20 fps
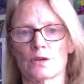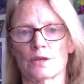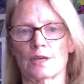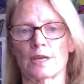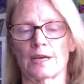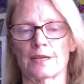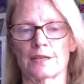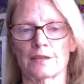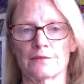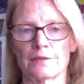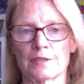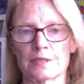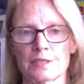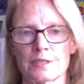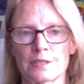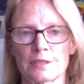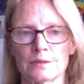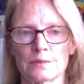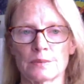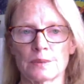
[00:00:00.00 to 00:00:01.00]

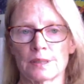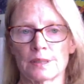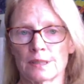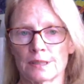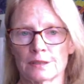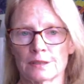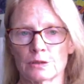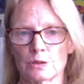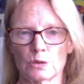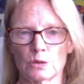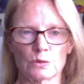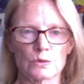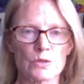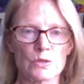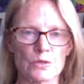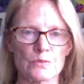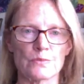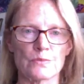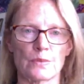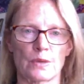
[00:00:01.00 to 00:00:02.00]
cardiovascular work or
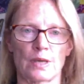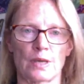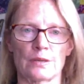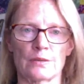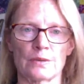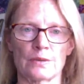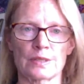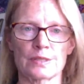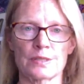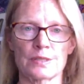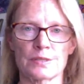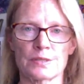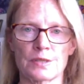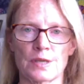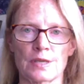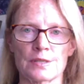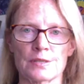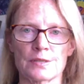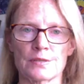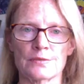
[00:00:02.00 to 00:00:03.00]
some other
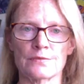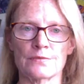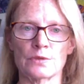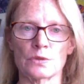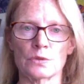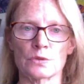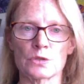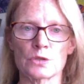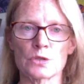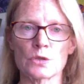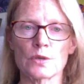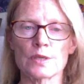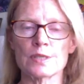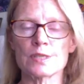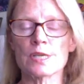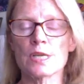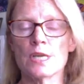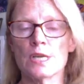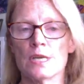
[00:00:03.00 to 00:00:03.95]
exercise of your choice.